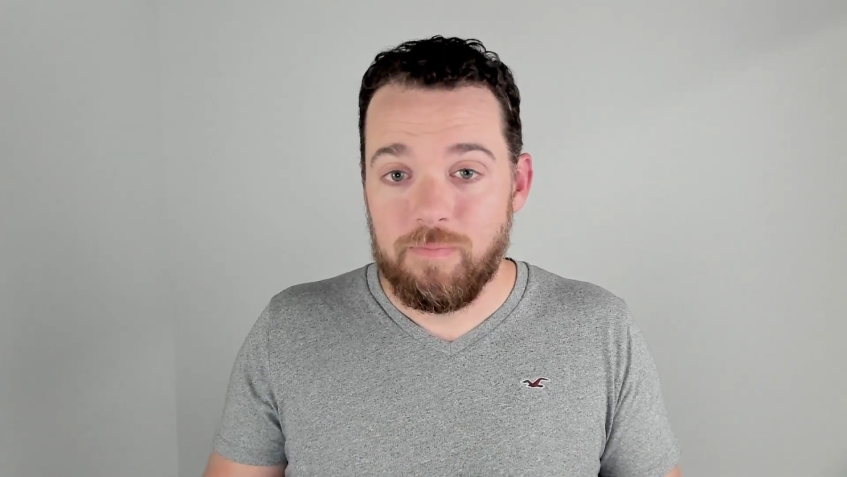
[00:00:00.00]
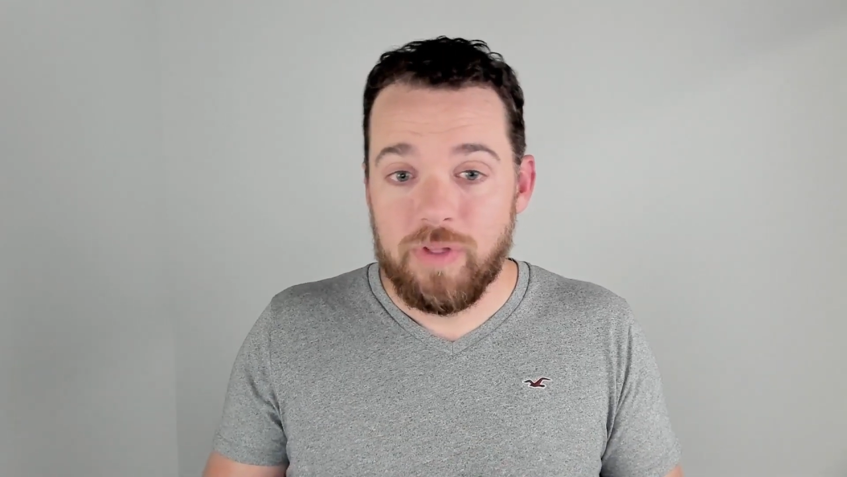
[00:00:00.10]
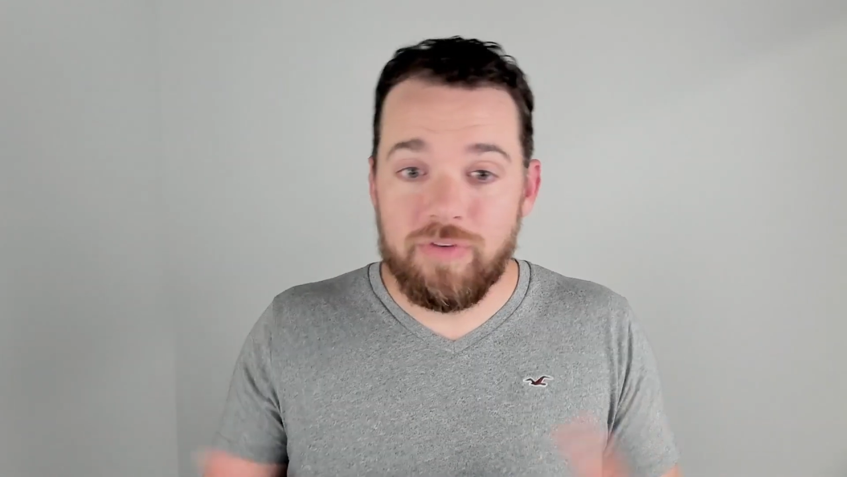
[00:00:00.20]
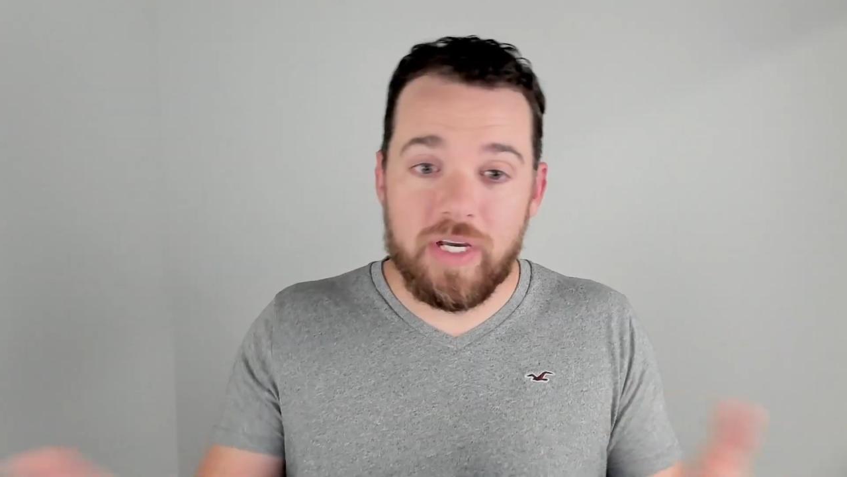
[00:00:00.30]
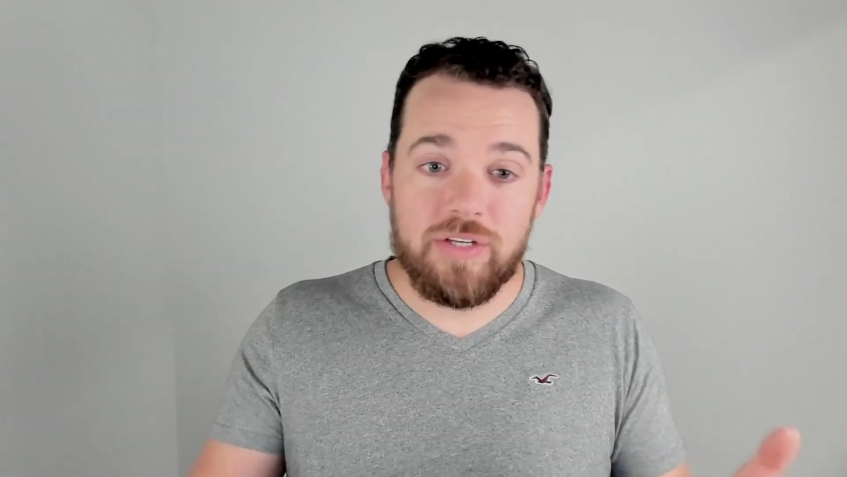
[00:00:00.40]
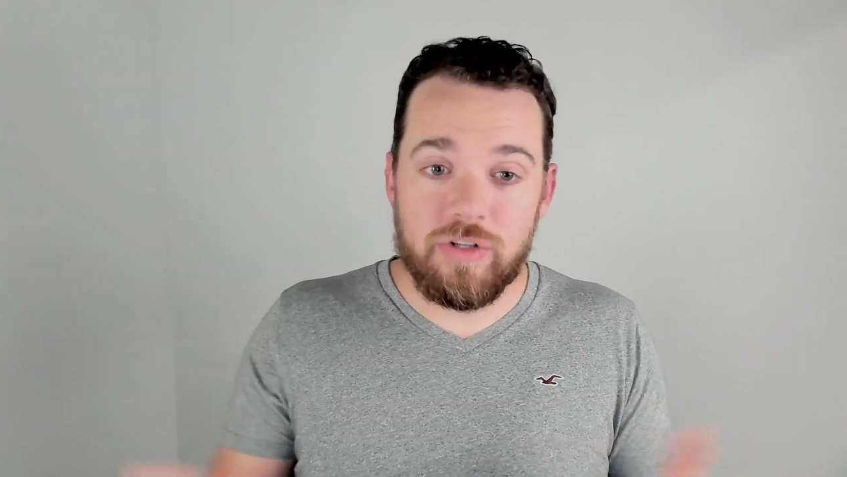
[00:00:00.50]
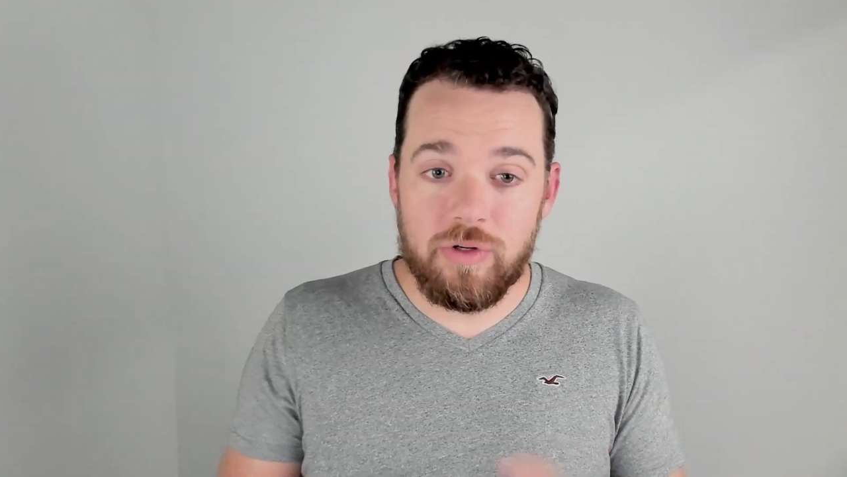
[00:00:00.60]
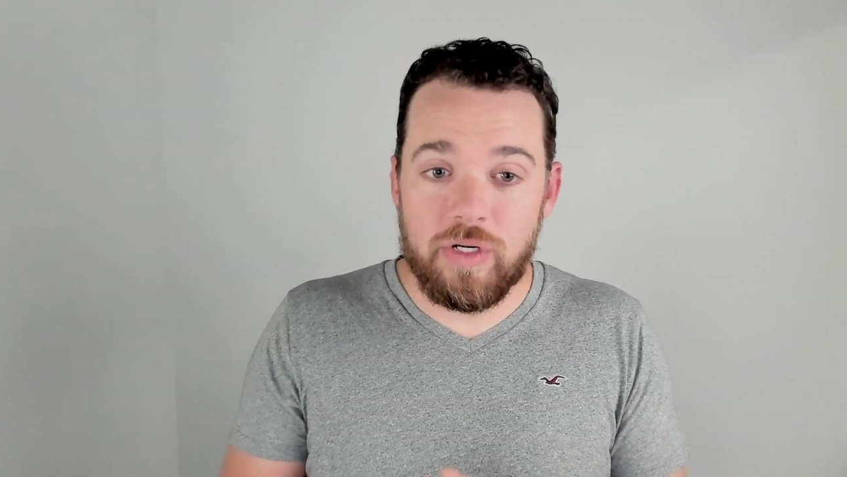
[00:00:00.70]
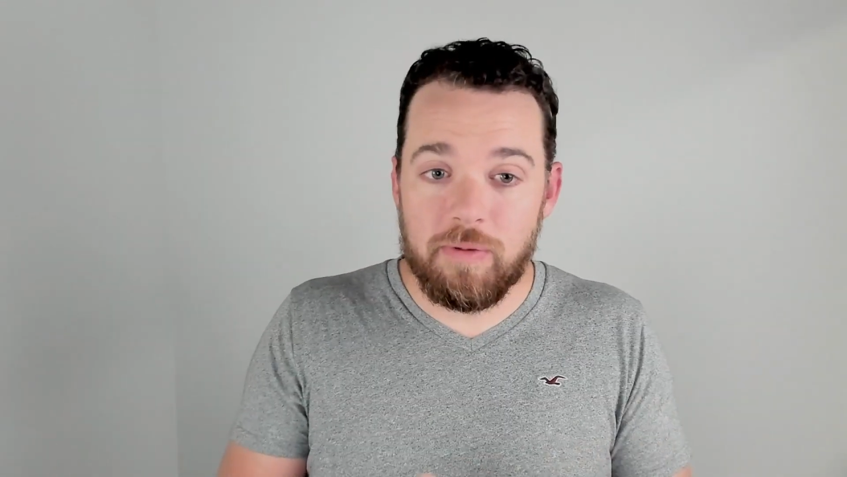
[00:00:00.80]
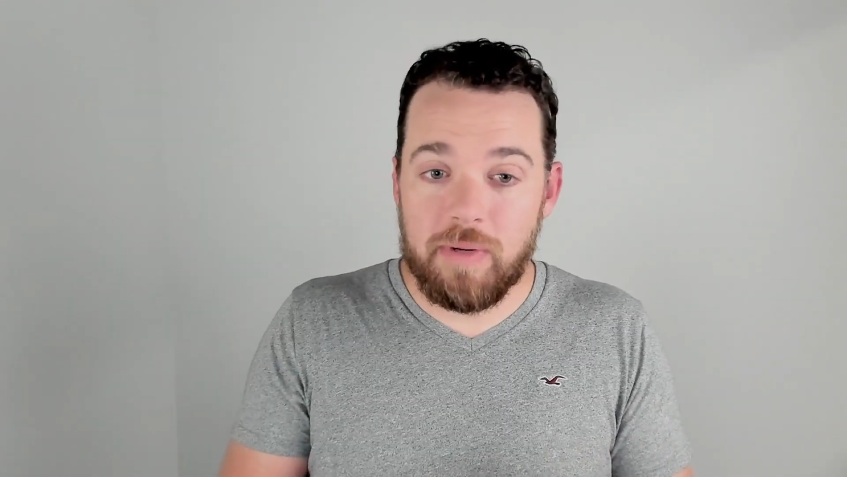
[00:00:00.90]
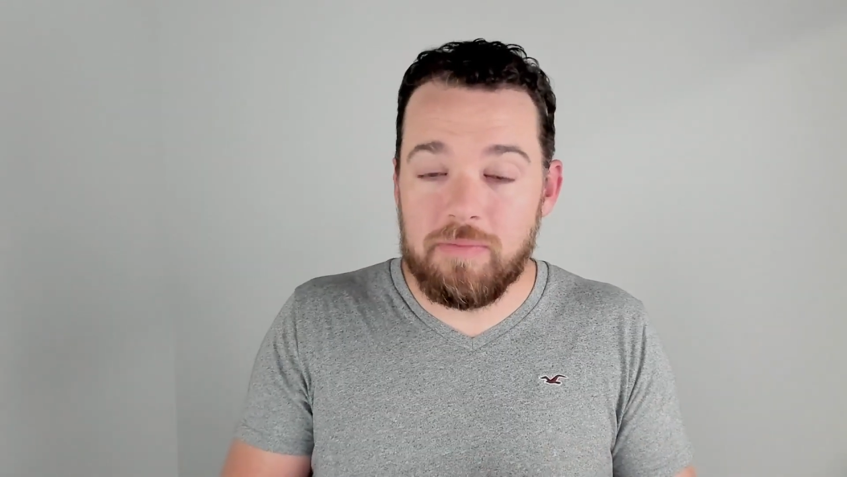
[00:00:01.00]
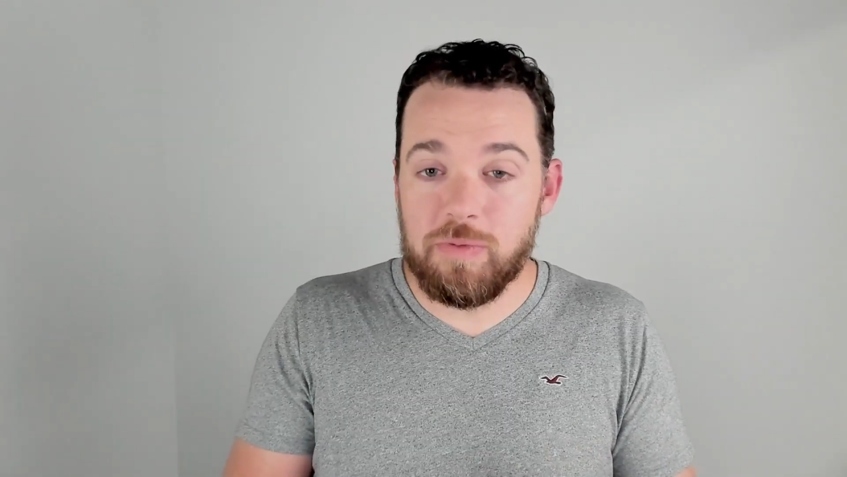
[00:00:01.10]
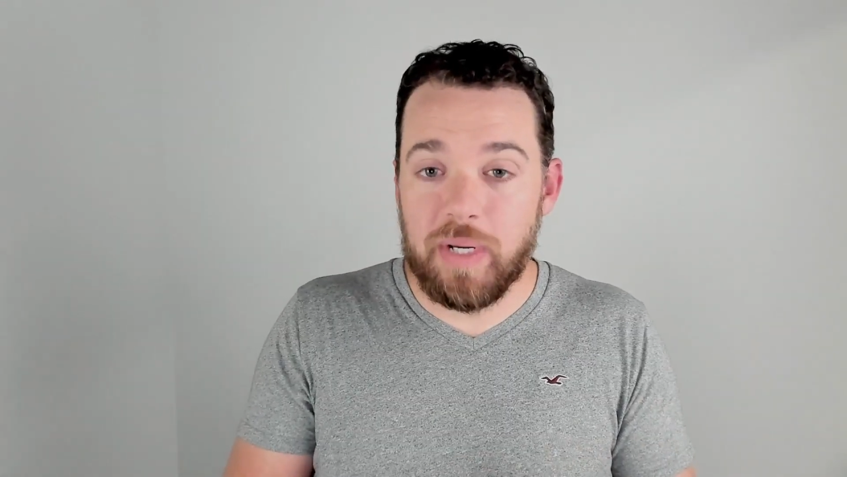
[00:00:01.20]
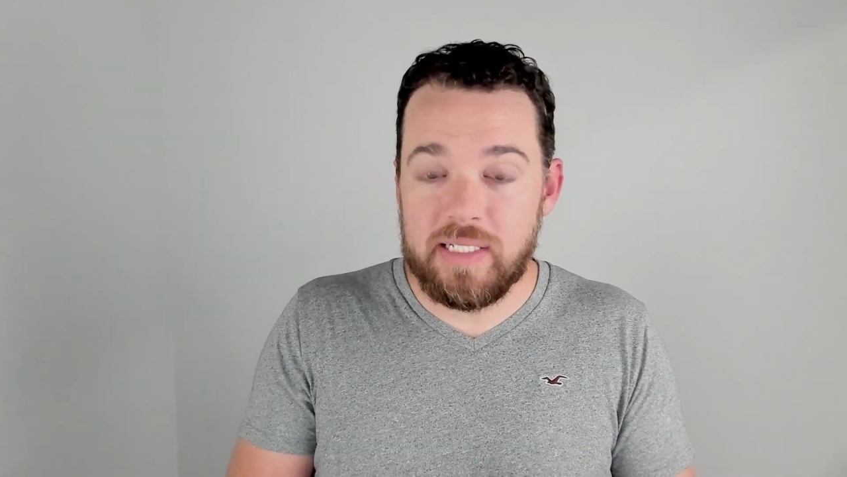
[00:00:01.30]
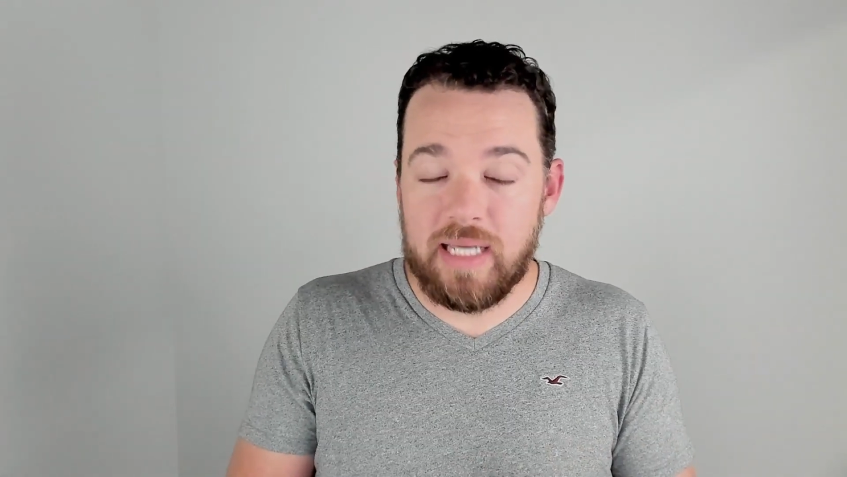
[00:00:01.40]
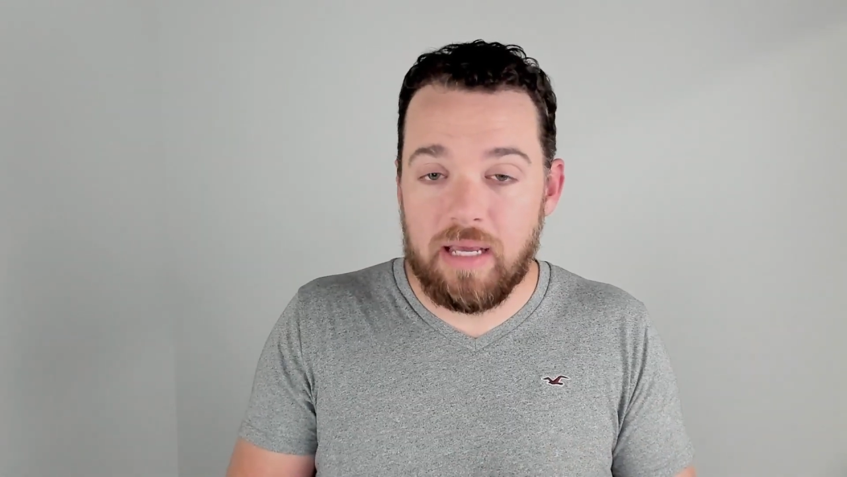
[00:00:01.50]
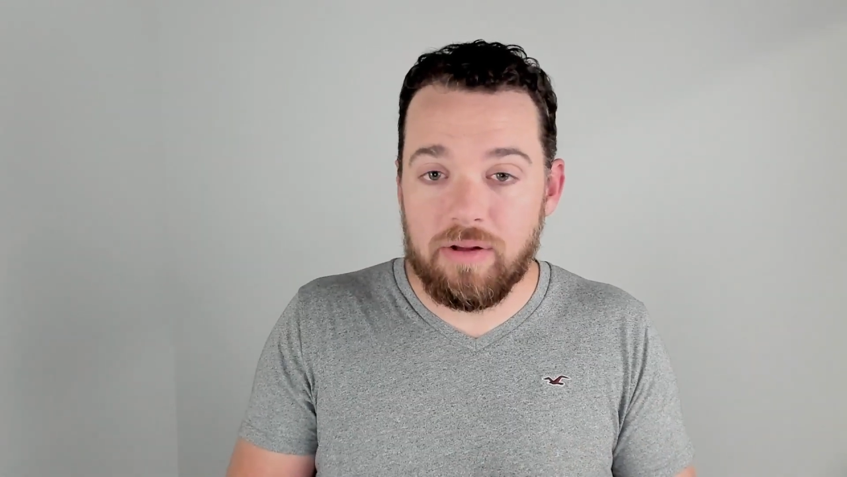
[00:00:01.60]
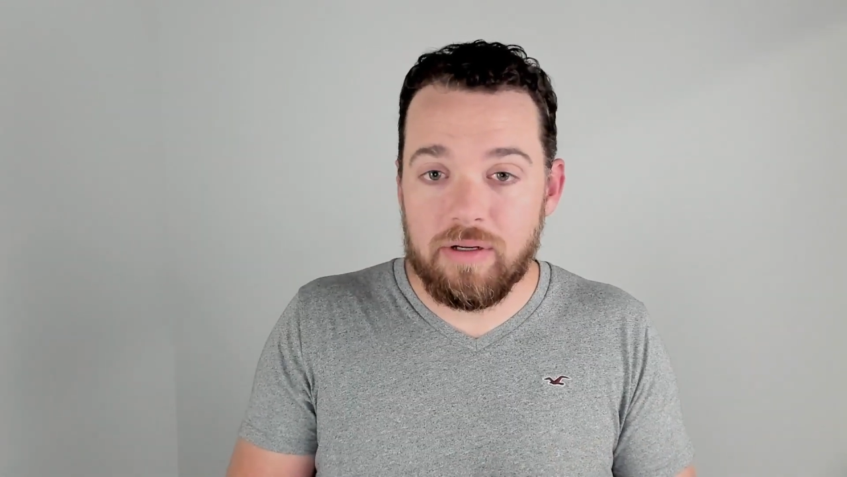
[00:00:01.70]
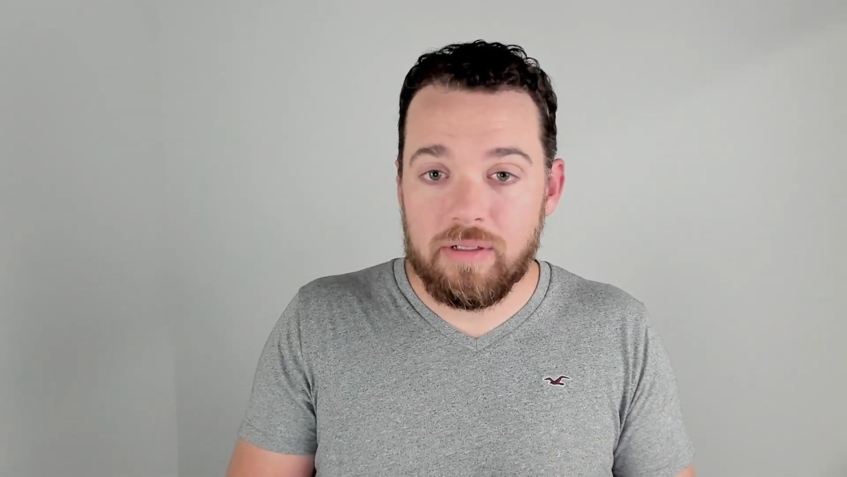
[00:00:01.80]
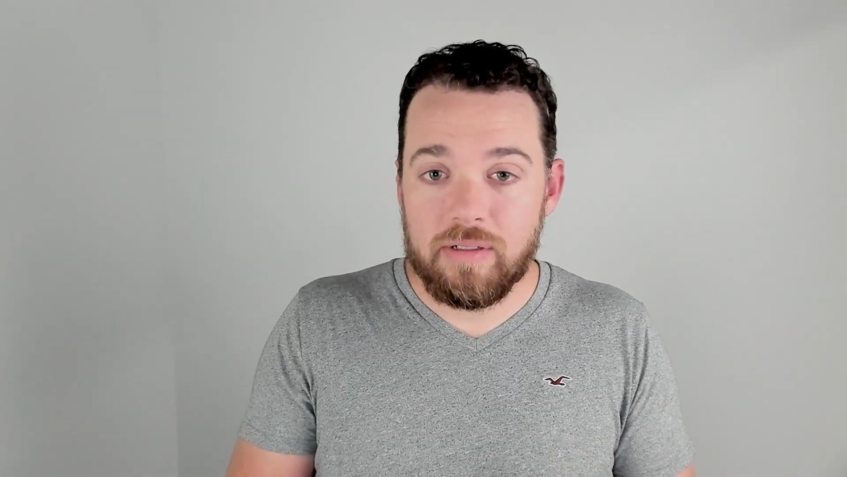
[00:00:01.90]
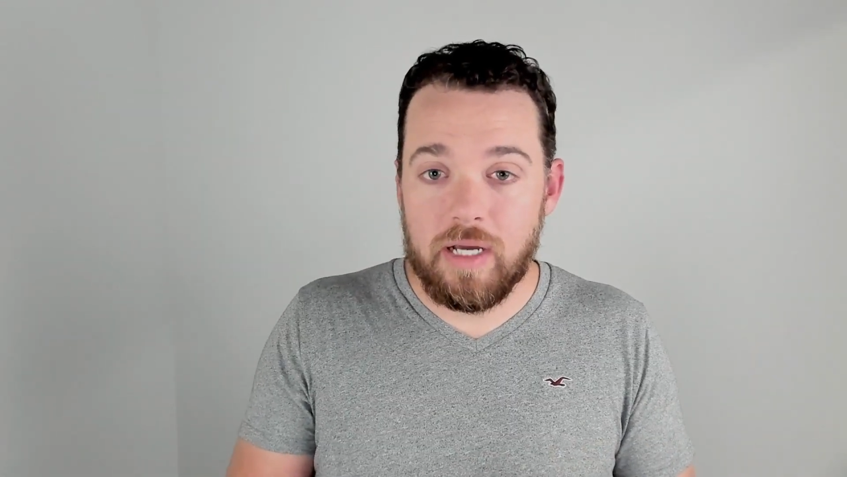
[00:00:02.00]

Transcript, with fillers: If you guys are new here, my name is Ben Taylor.